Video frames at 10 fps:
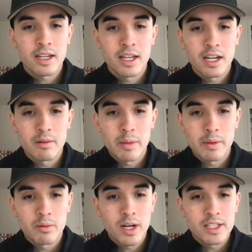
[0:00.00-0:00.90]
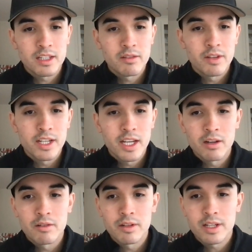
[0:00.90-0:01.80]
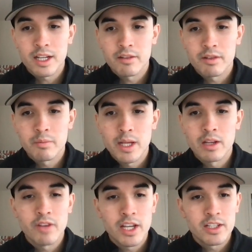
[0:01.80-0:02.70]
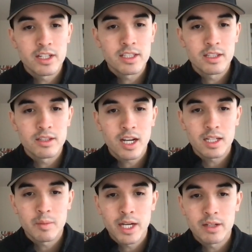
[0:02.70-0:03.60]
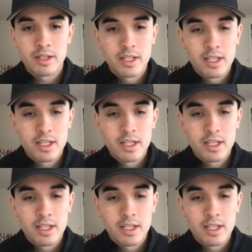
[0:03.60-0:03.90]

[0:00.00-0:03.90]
Uh, I remember watching a video uh, from Menlo Ventures, and you talked about